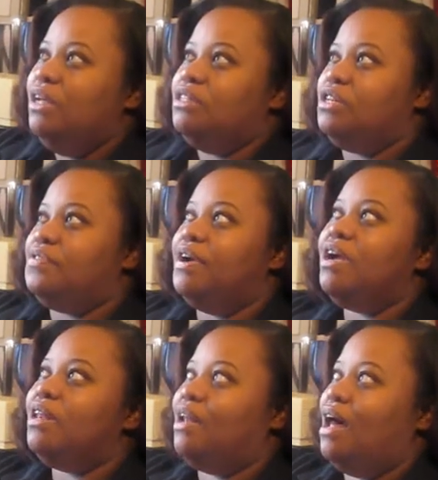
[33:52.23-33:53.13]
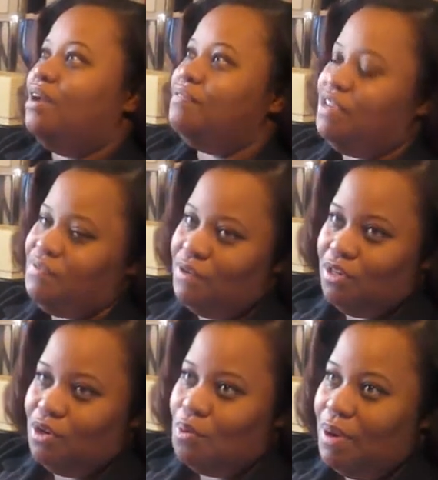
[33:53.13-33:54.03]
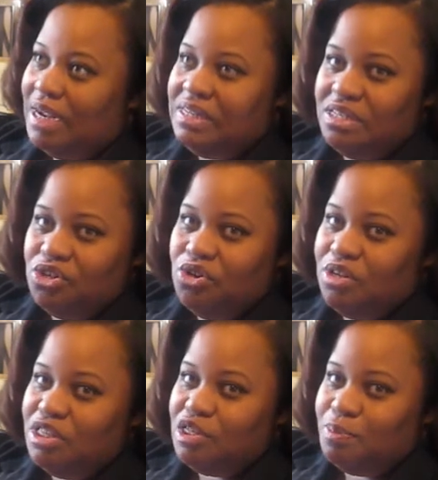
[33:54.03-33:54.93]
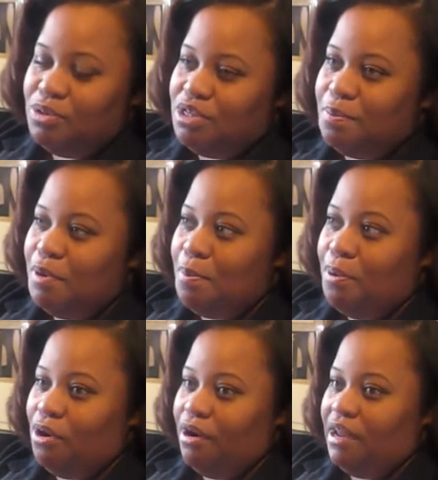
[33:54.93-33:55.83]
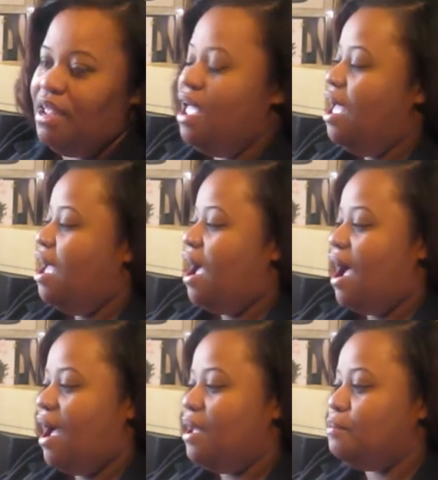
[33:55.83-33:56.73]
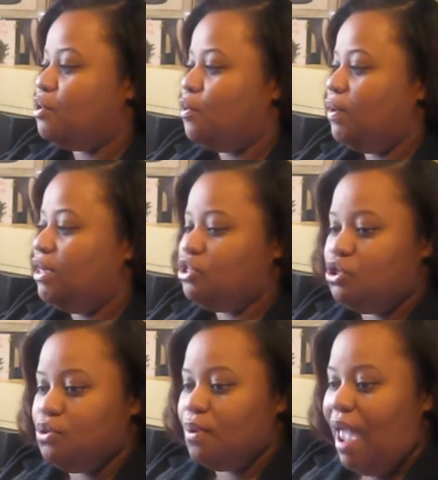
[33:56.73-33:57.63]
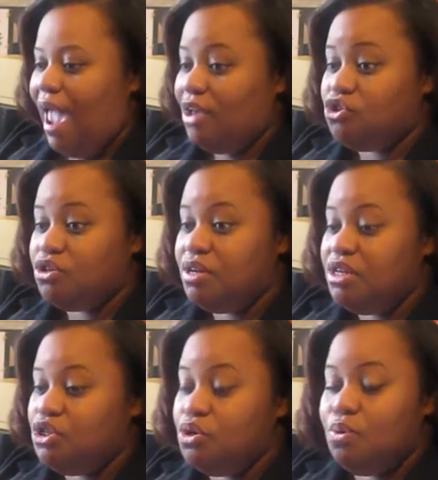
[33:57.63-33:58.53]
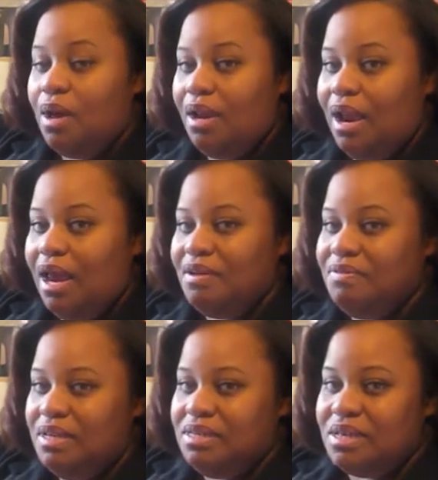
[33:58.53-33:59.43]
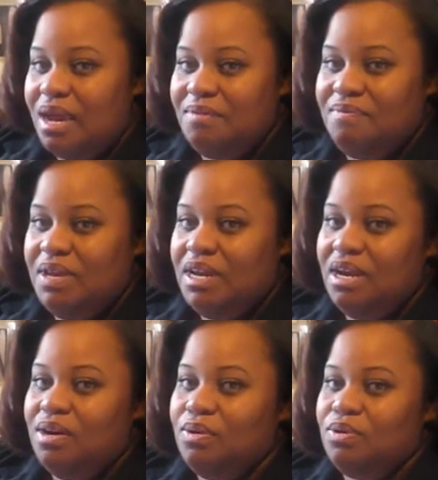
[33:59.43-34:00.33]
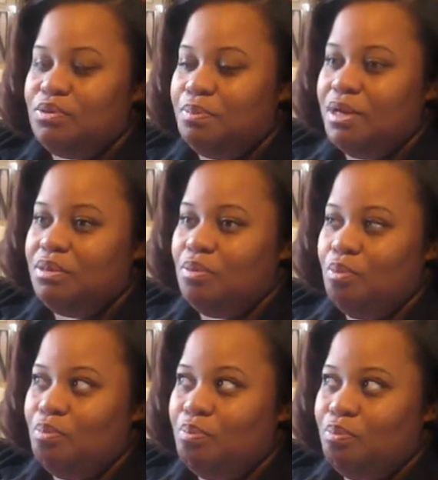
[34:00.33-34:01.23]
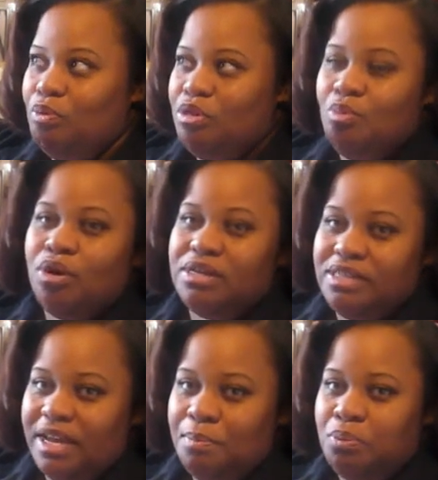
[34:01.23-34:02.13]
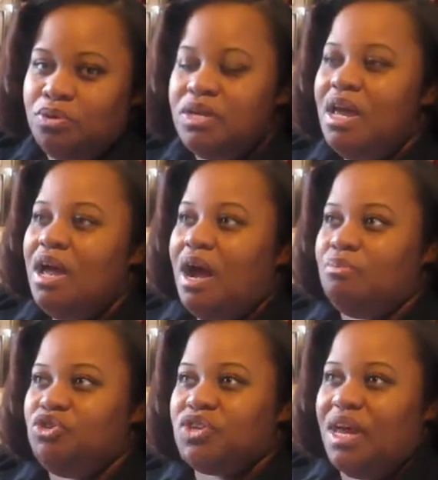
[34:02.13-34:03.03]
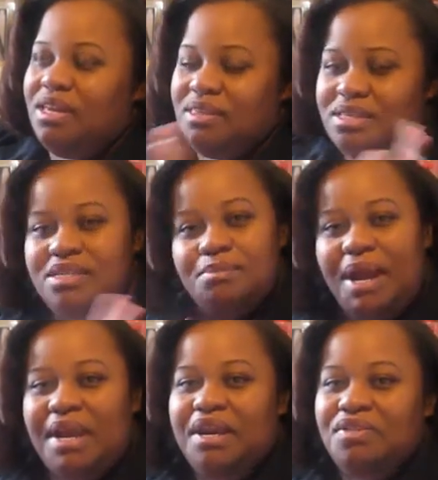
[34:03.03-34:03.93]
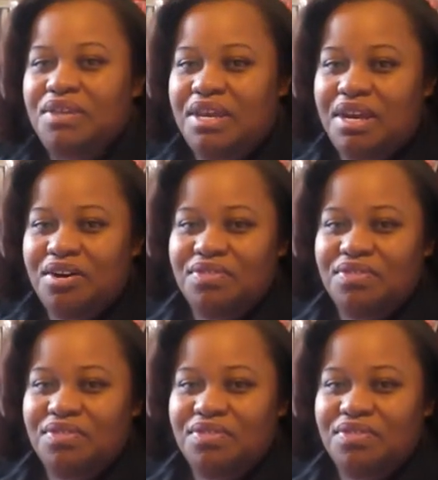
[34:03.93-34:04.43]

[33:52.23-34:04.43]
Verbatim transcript: So there are a lot of different little ways that you can spruce up your party. I'm going to actually do a lot of these kind of videos, but with more examples. I'm just kind of, this is my end of the year